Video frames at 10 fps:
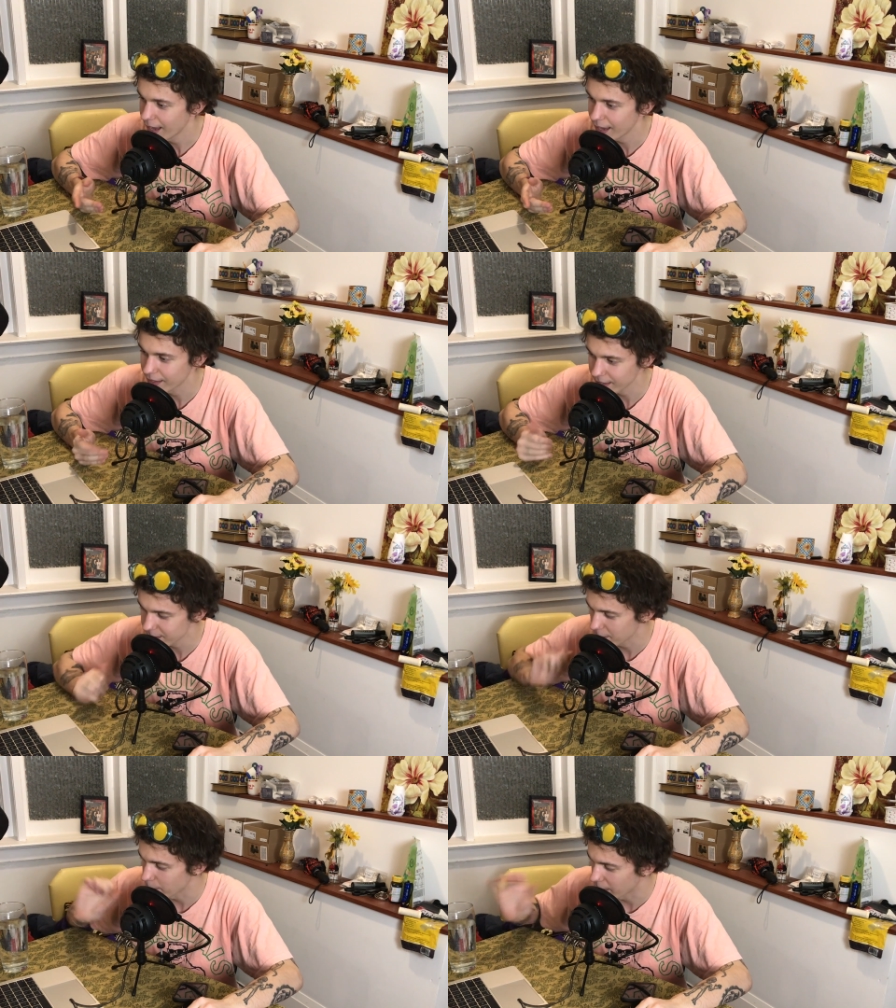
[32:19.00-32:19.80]
Hey, that's
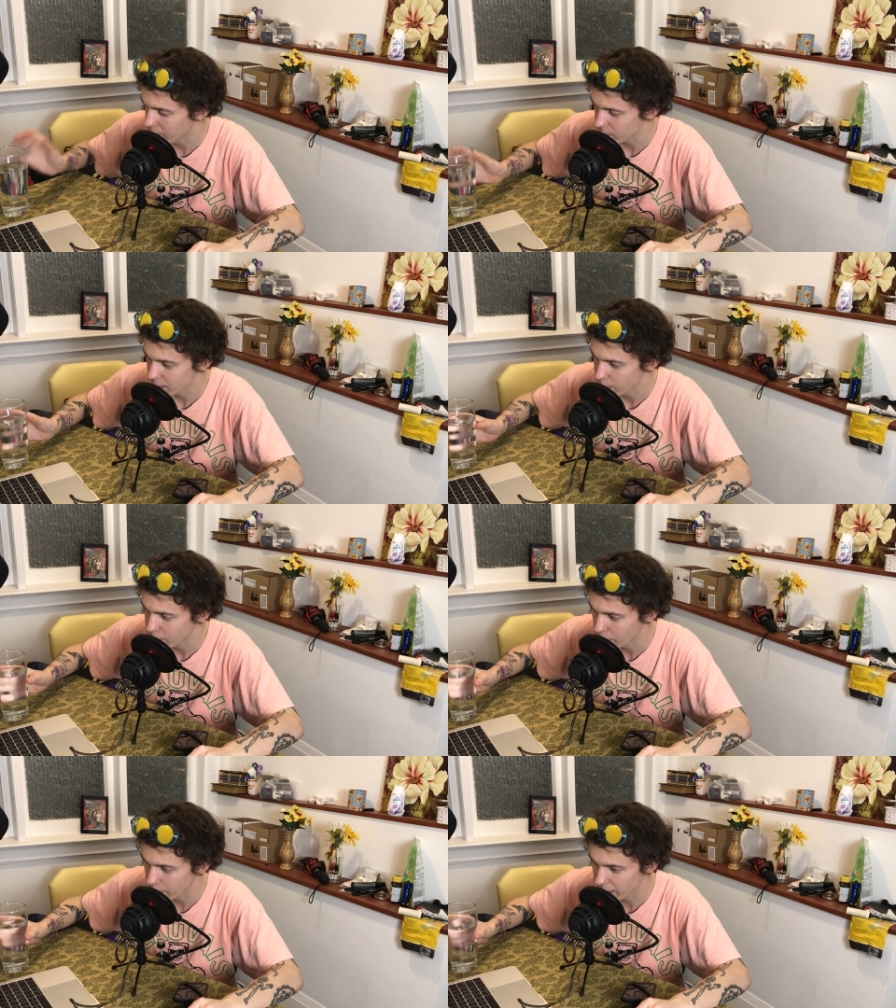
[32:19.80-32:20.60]
something I never said
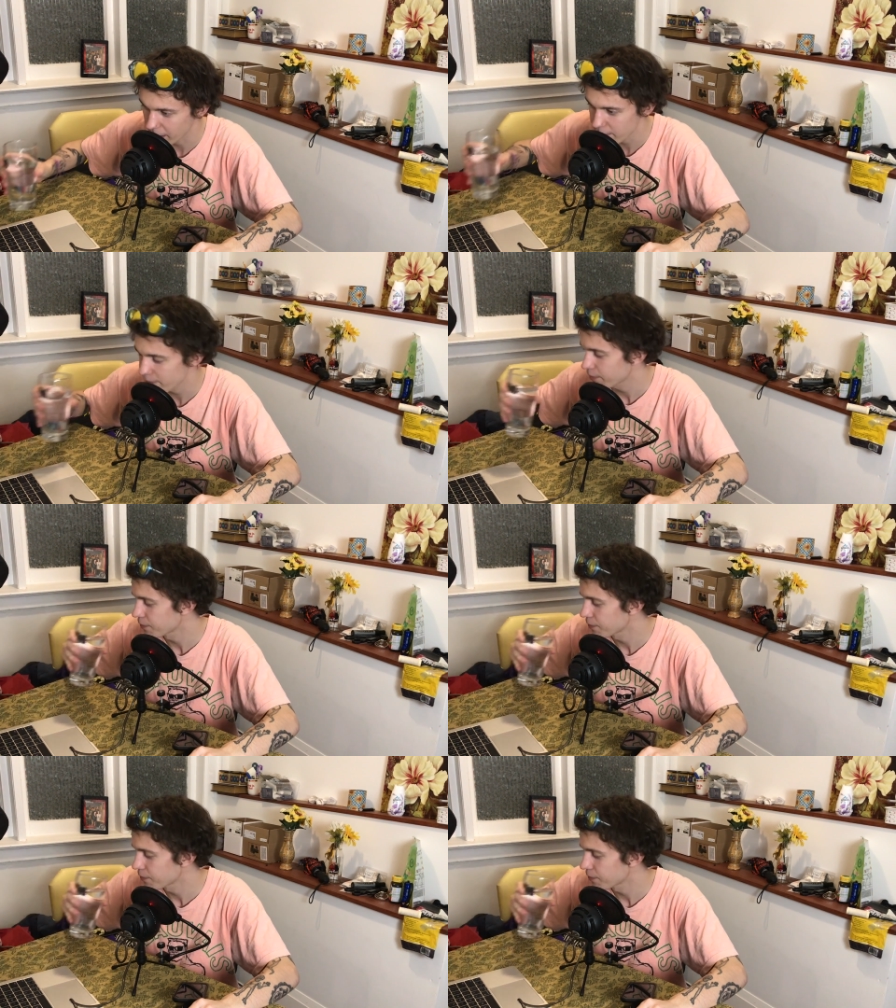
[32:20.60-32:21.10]
before in my life.